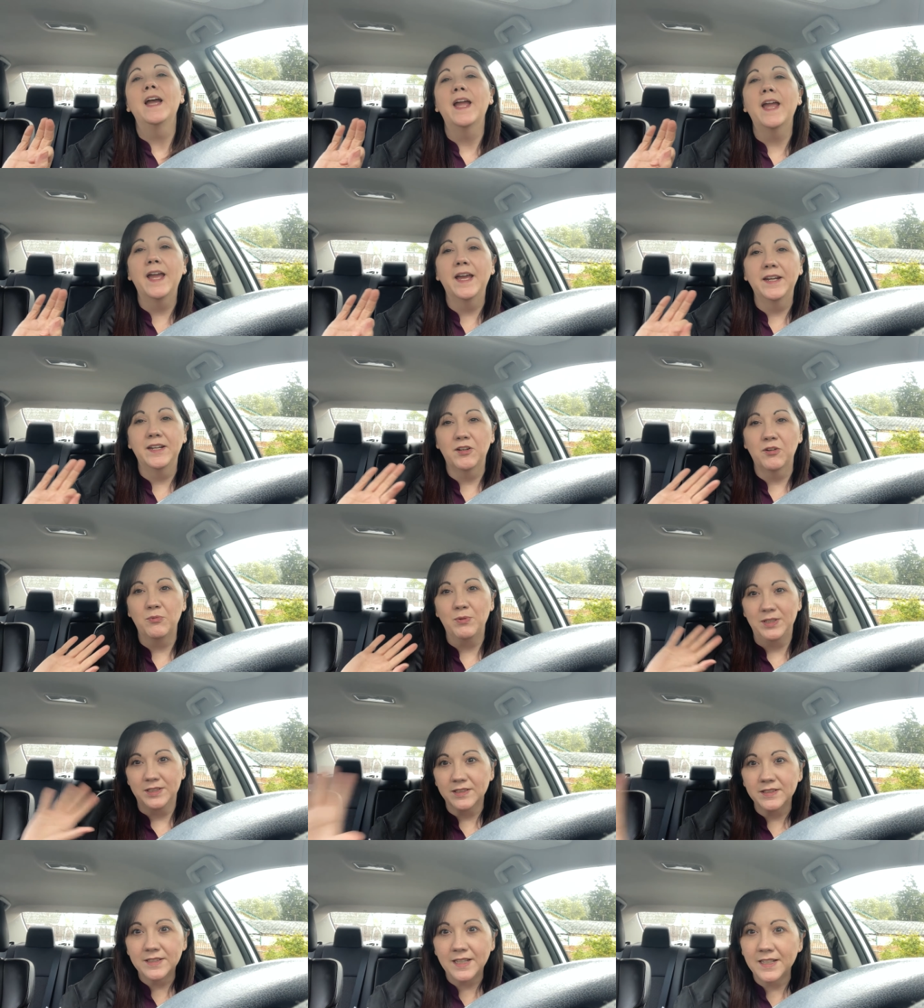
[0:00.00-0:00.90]
and it
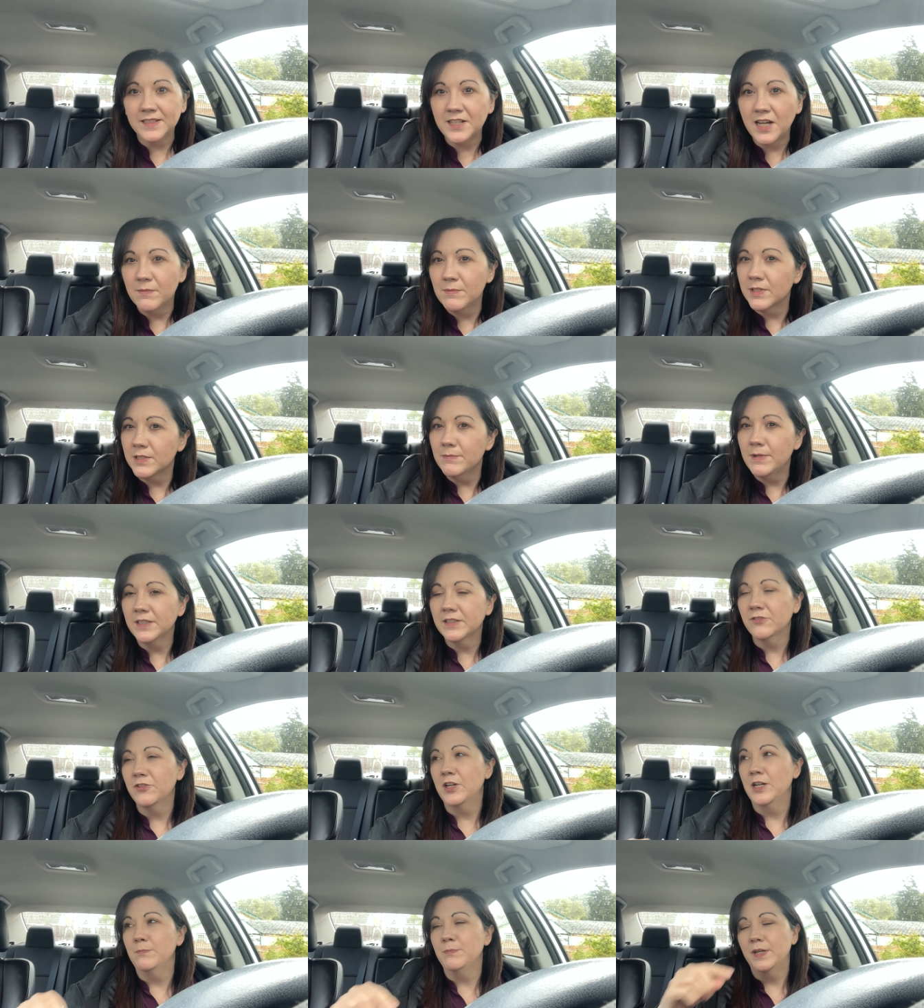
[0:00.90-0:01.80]
wasn't that time of the month
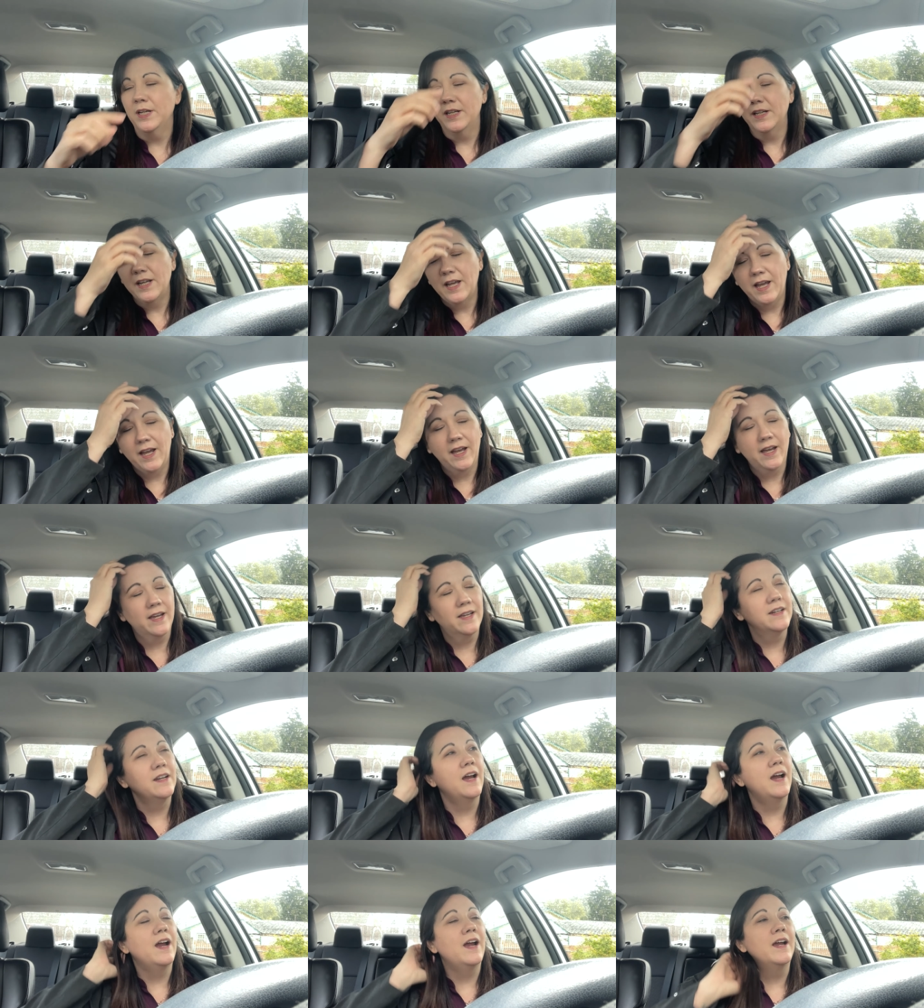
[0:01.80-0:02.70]
cramping,
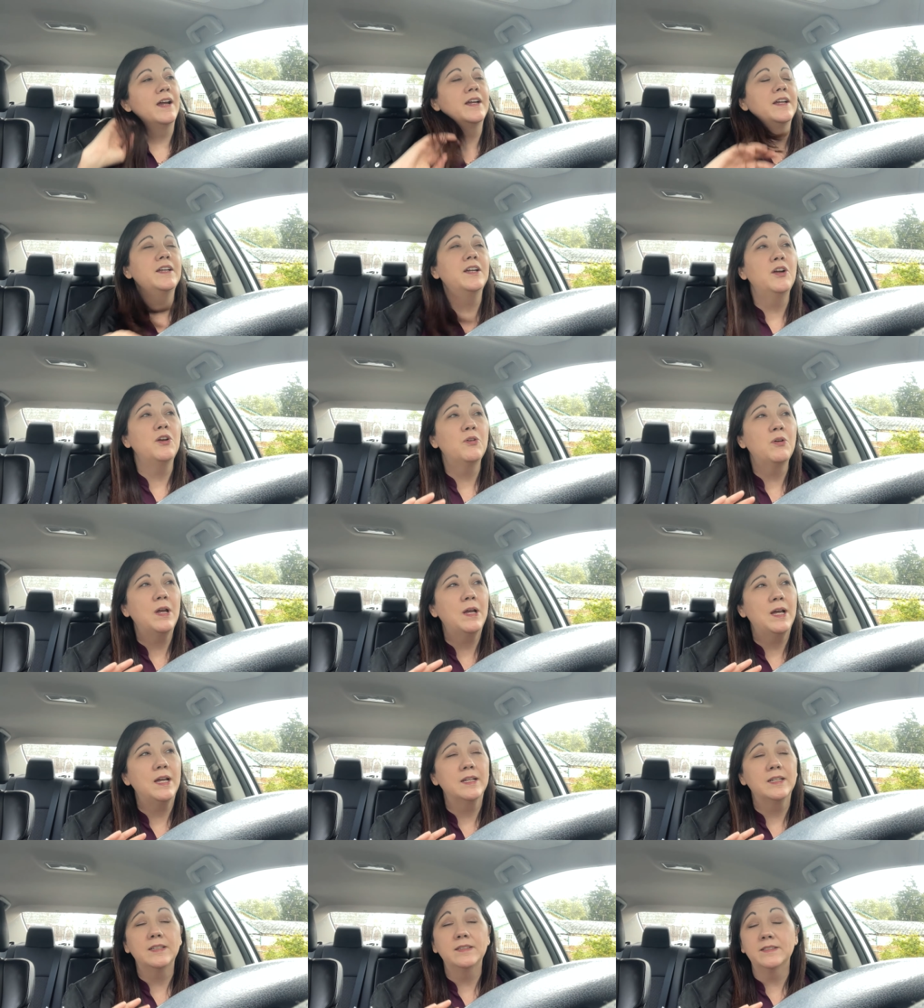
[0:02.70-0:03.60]
and I
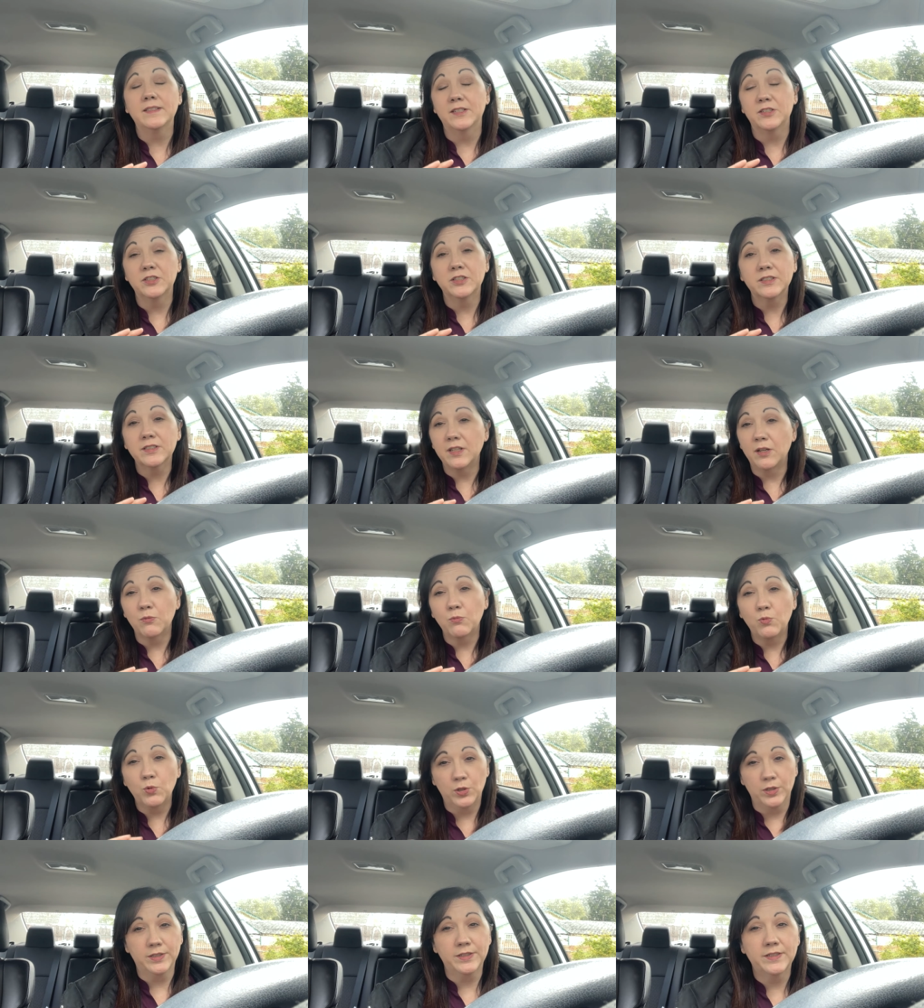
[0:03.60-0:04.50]
had such the
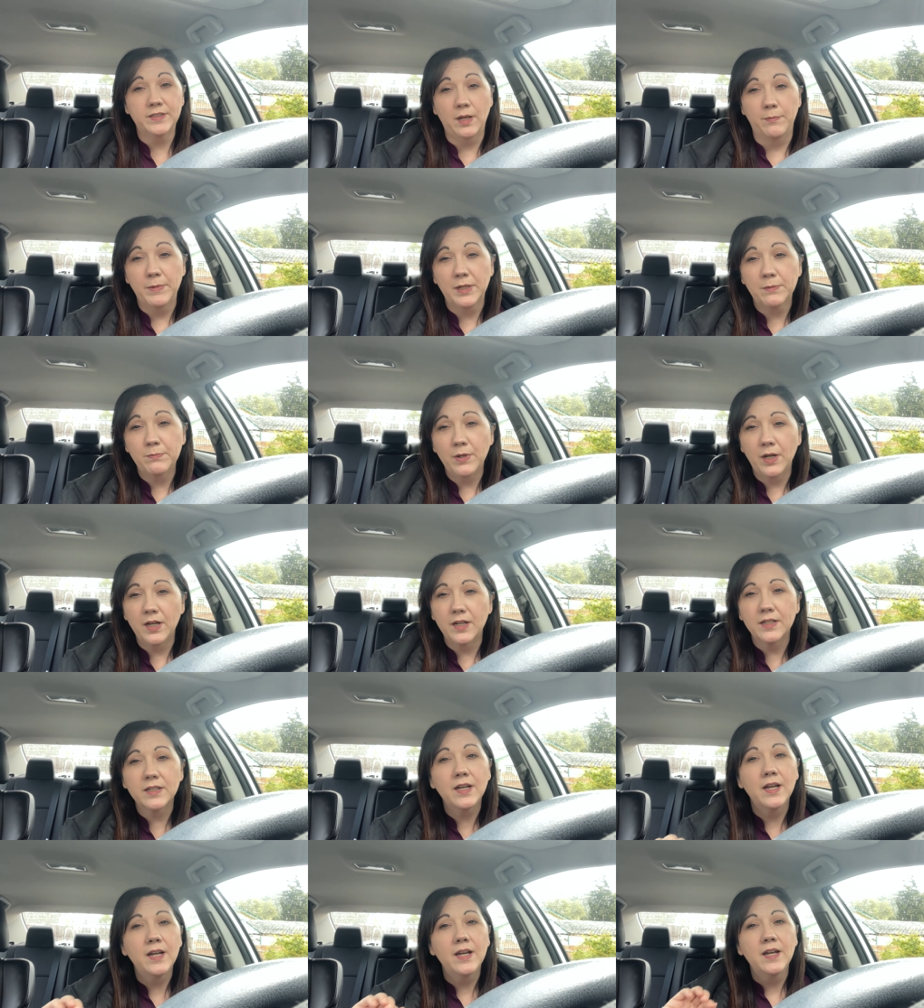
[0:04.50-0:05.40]
worst stomach
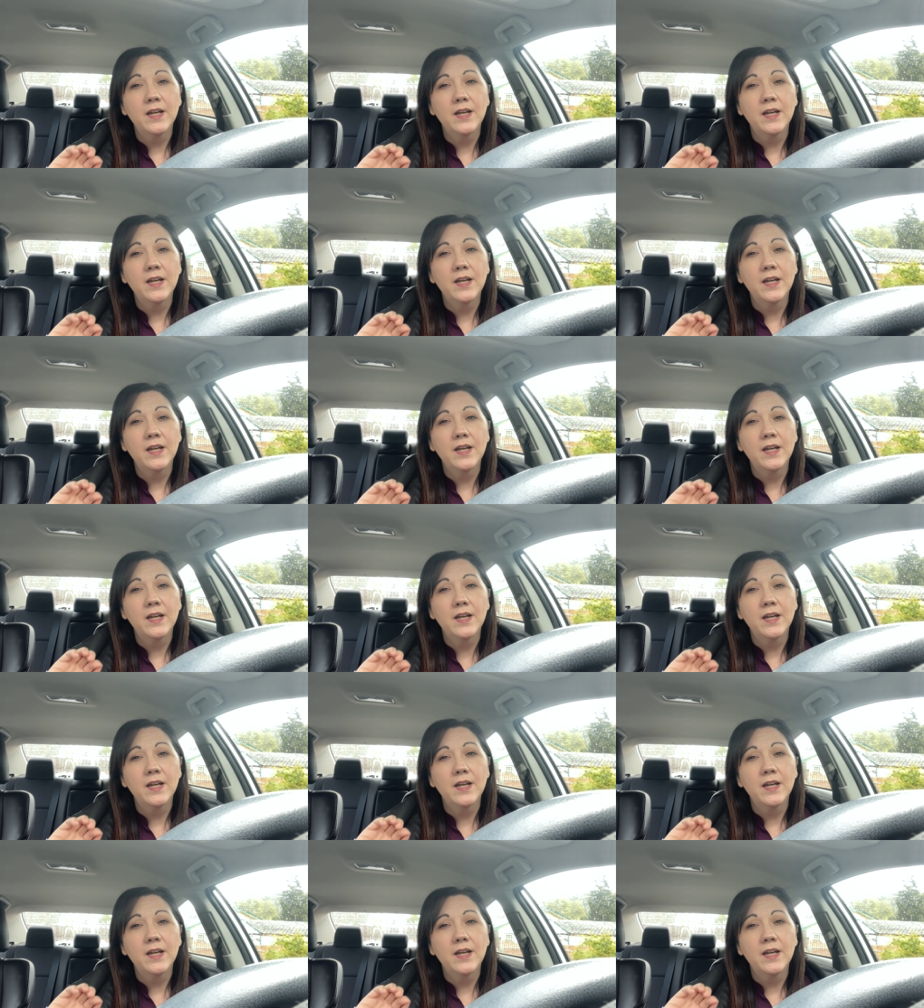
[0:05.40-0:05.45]
bug